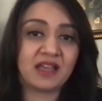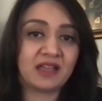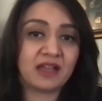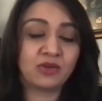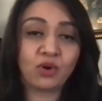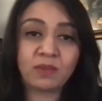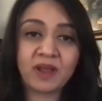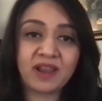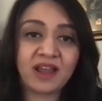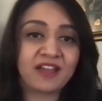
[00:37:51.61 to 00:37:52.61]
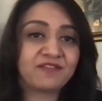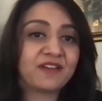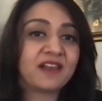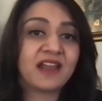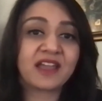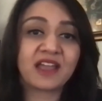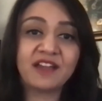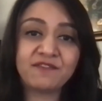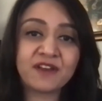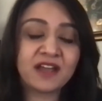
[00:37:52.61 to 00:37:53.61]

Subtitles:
a normal life like every